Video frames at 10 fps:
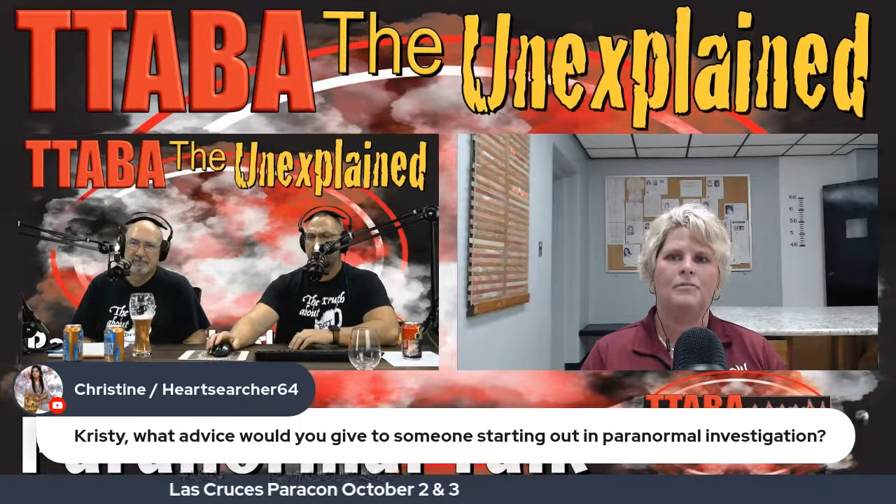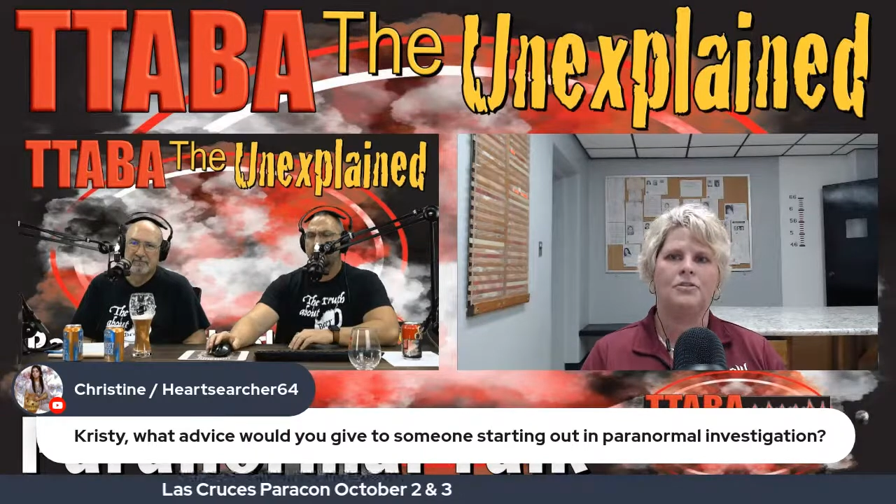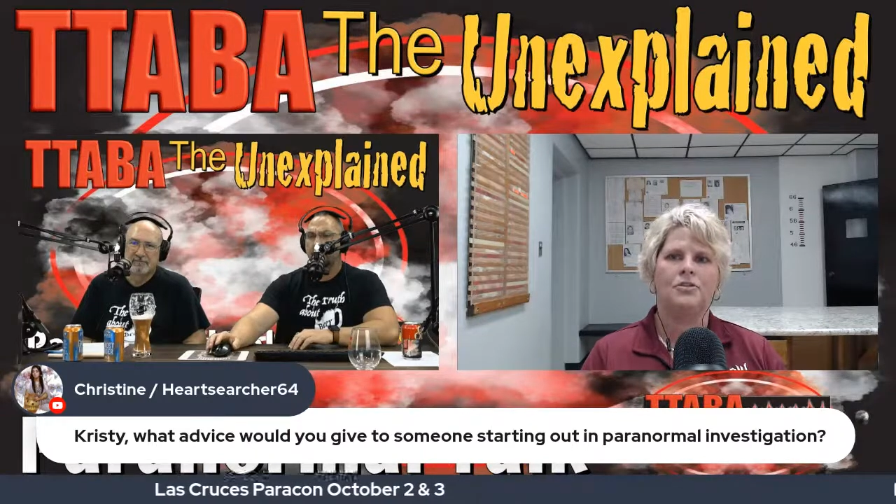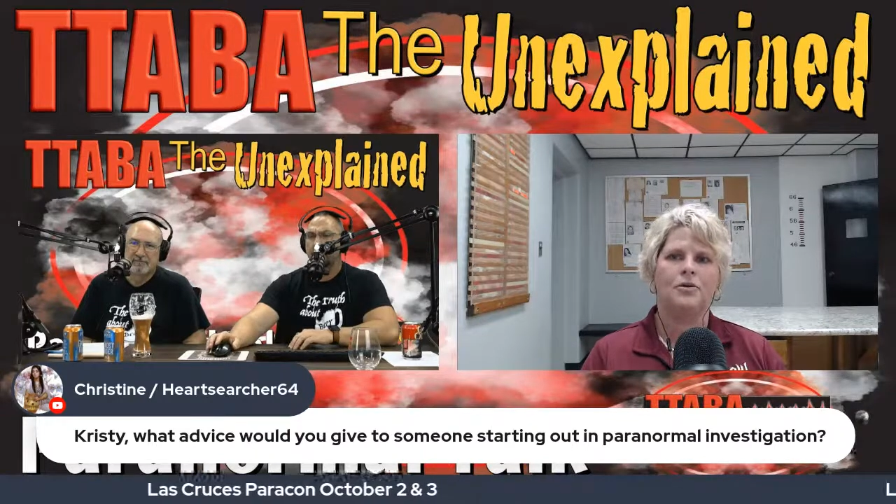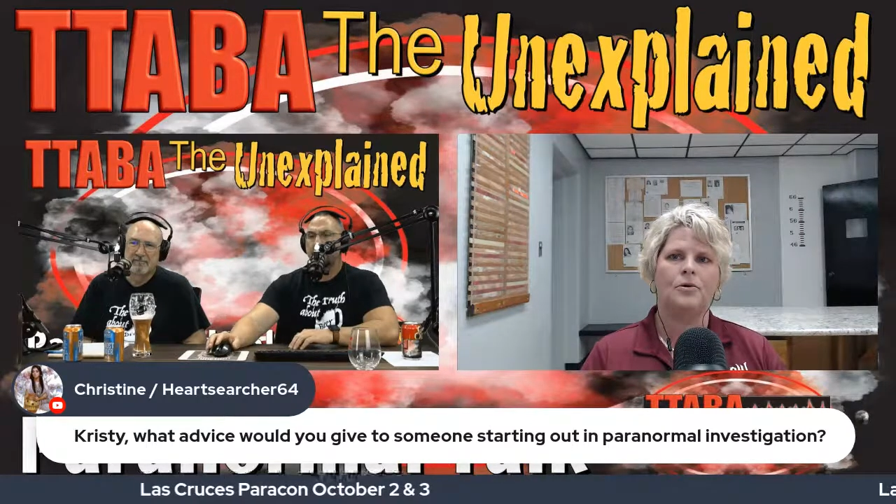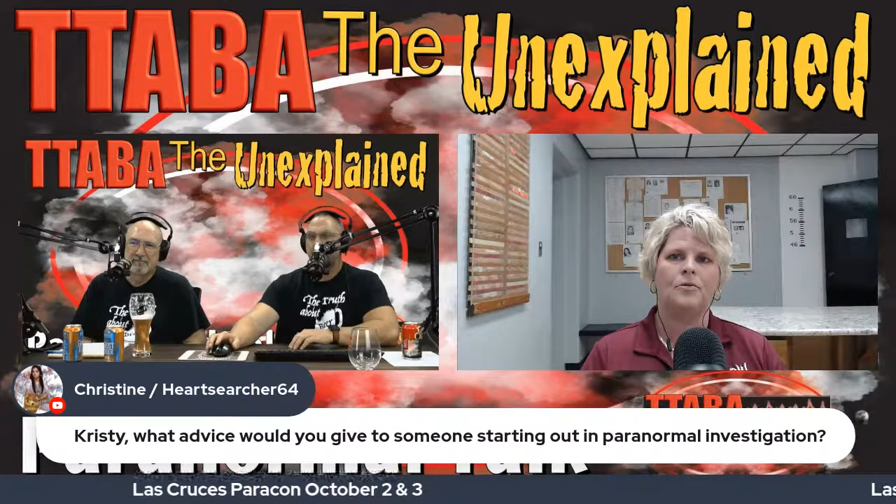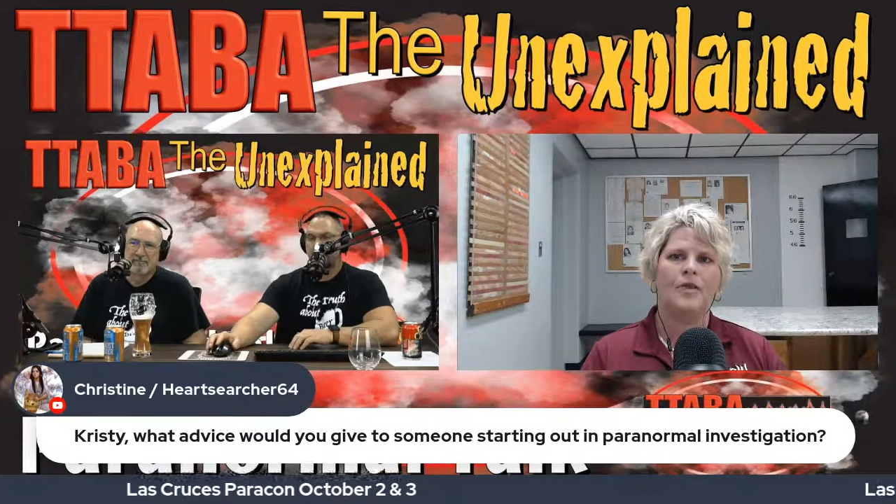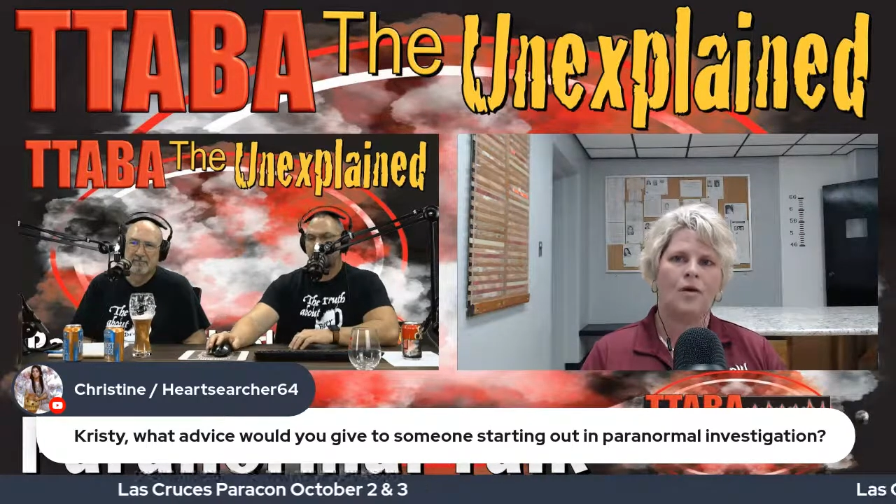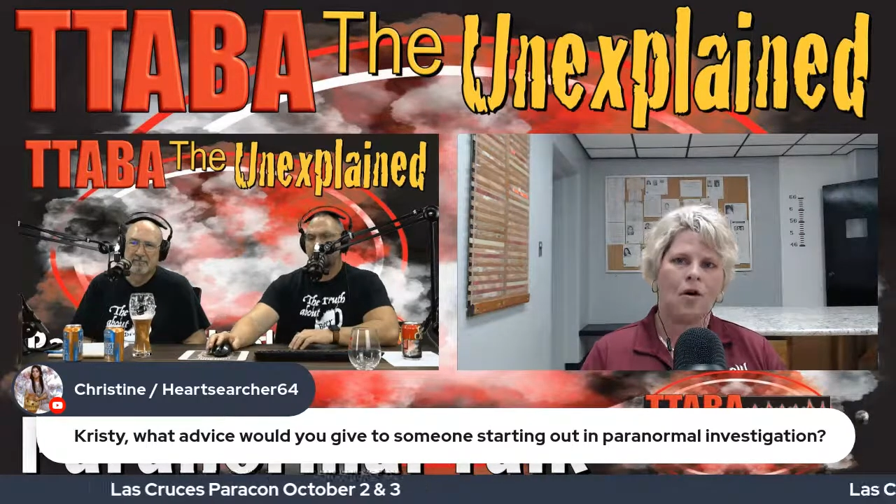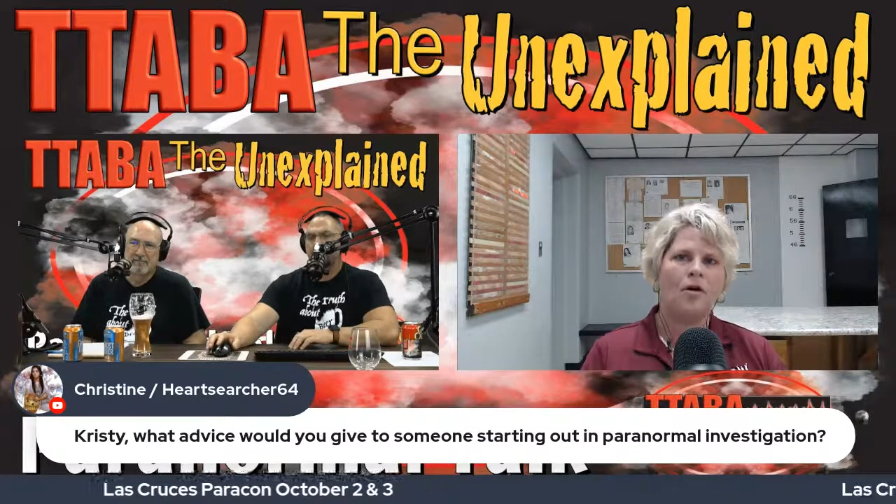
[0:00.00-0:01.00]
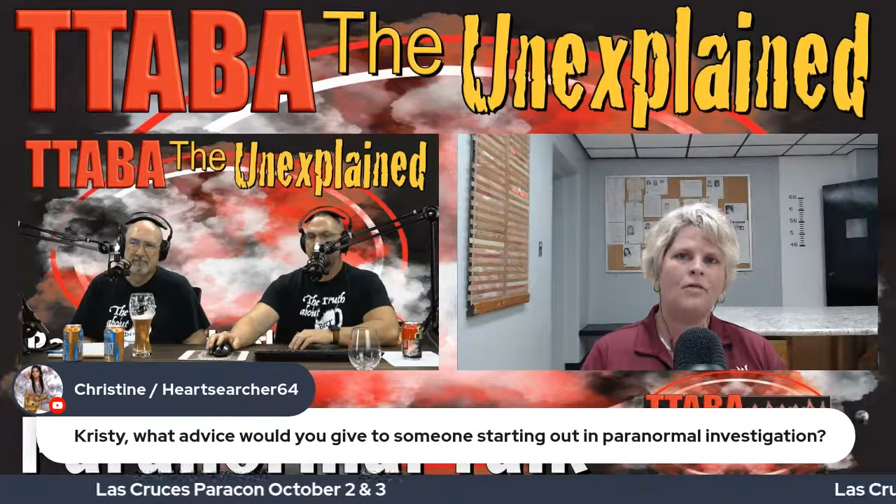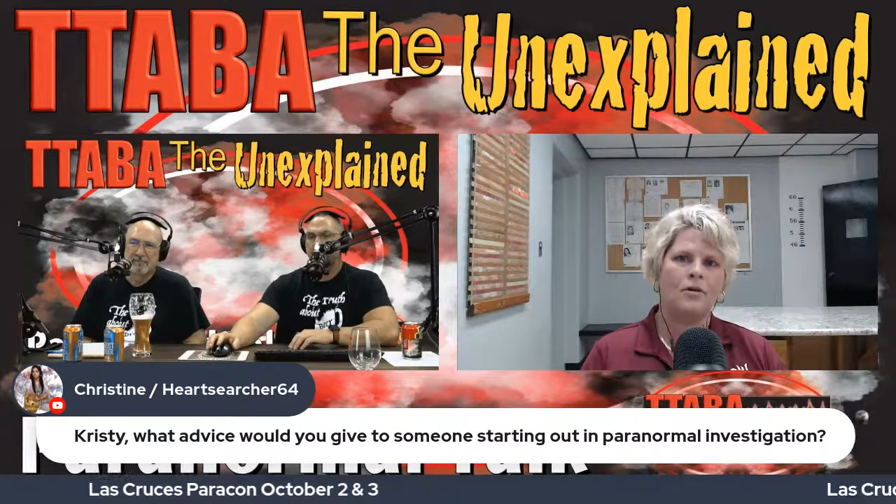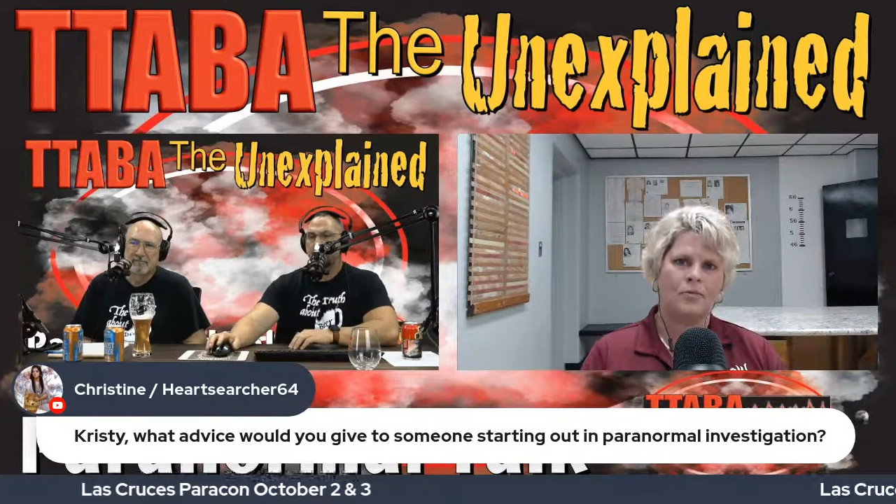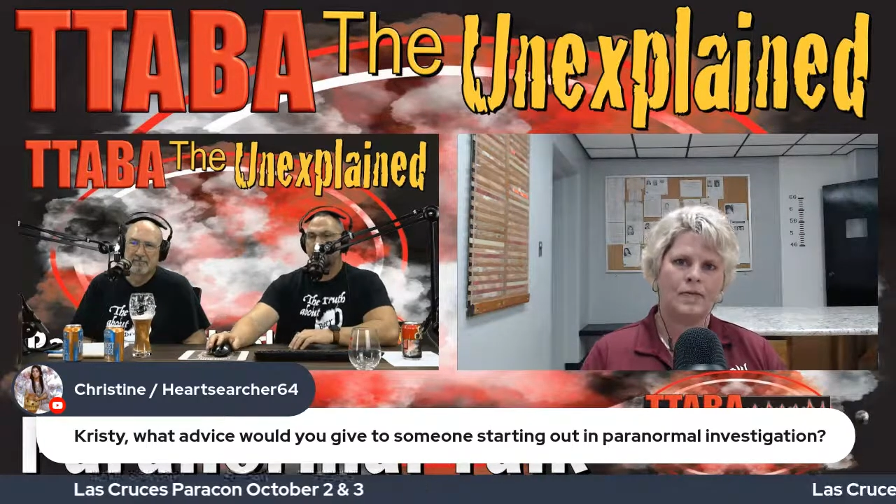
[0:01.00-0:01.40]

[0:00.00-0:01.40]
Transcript: So there are those